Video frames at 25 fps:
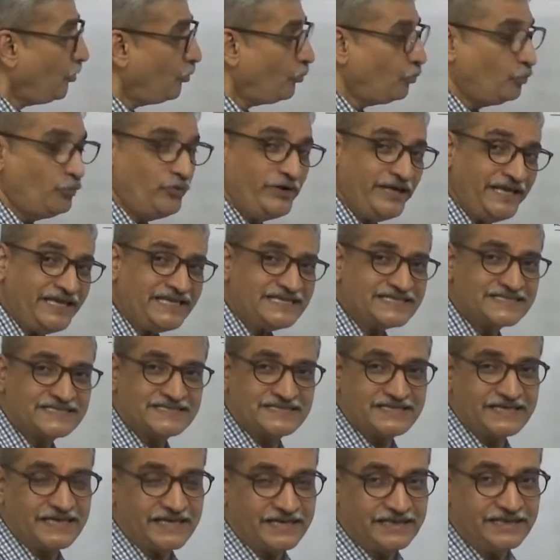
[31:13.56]
we
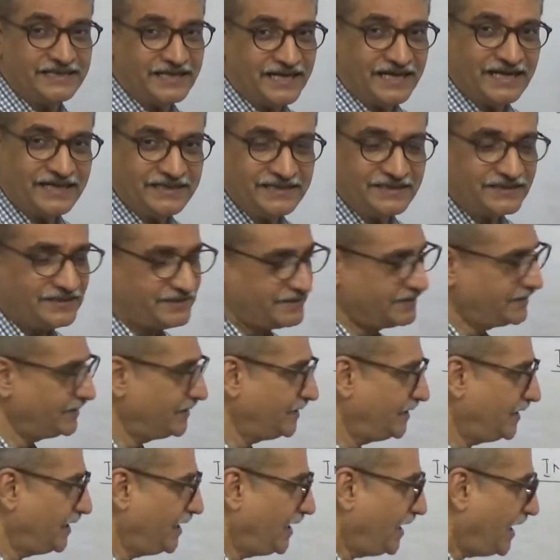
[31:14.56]
said that
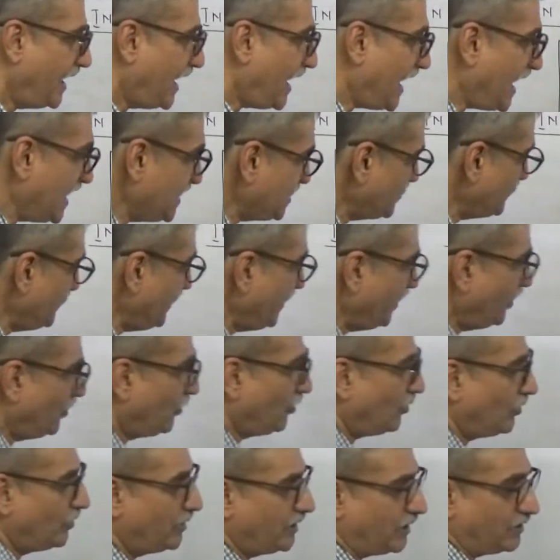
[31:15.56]
as we
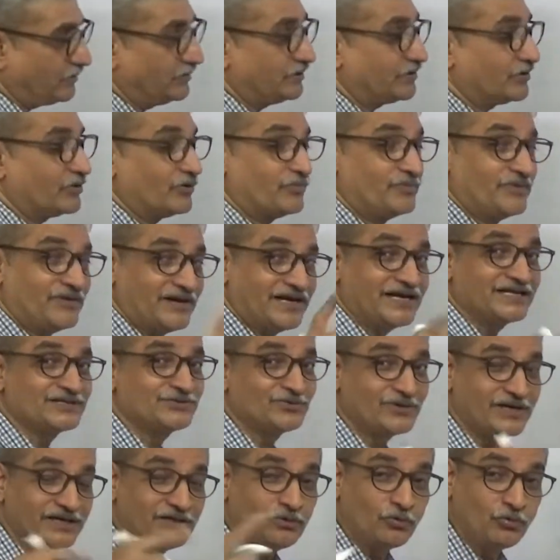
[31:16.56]
go down the group, now let us
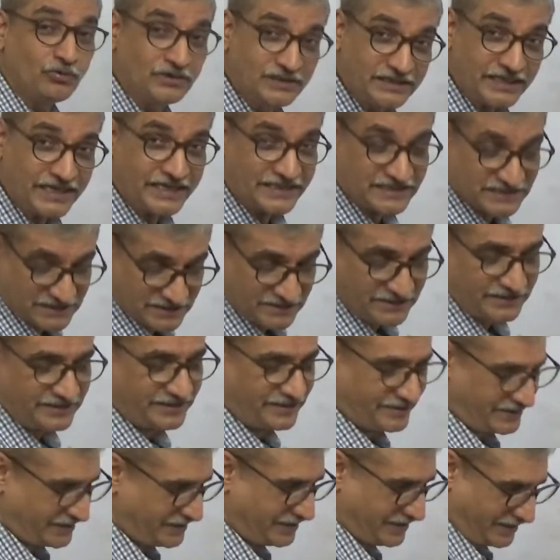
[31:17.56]
look at the
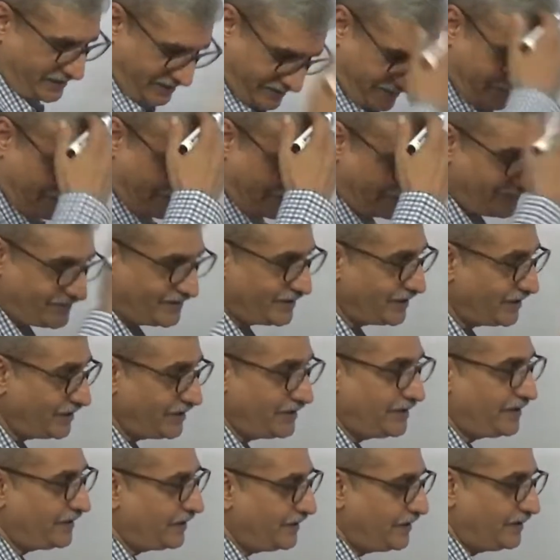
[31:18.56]
ulta
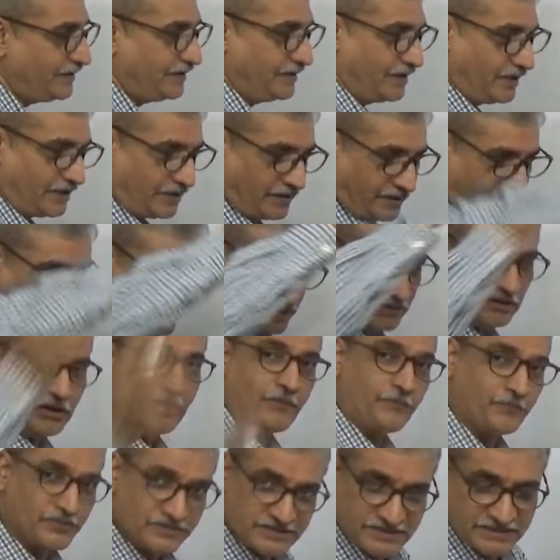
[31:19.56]
the
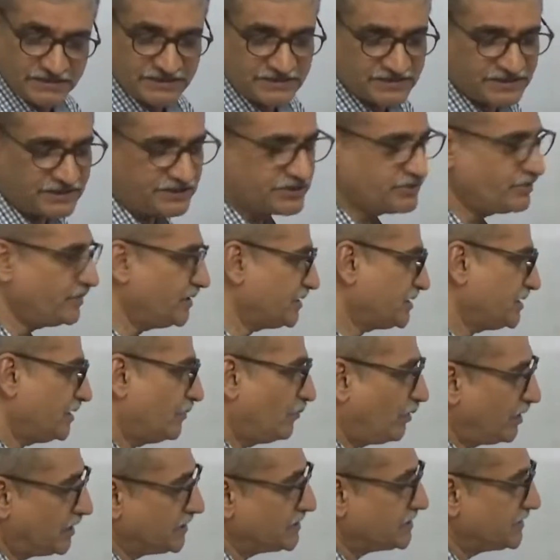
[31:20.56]
opposite situation.
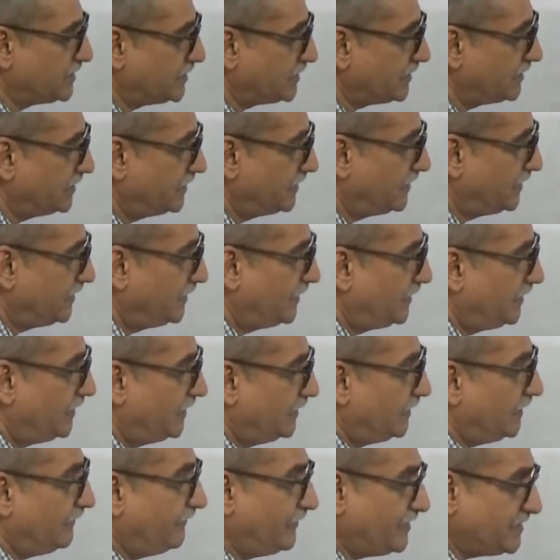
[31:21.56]
What is it?
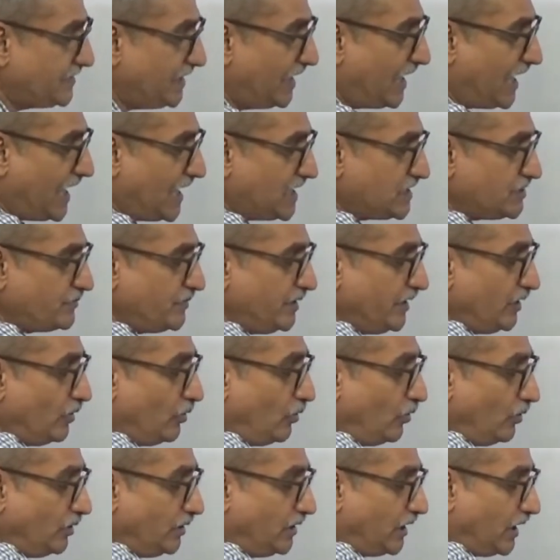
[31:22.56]
That we said as we
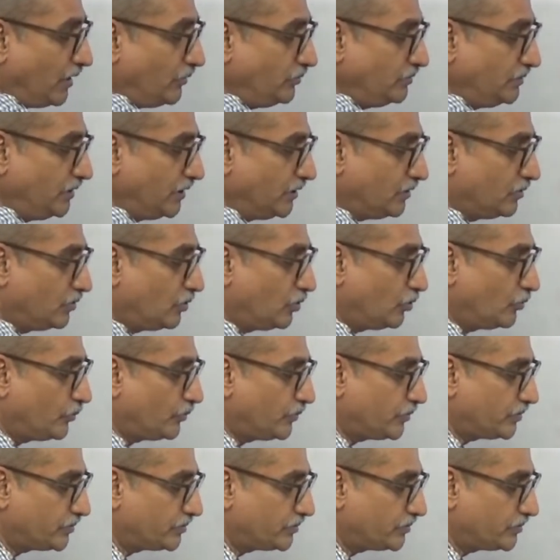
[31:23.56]
go down the group,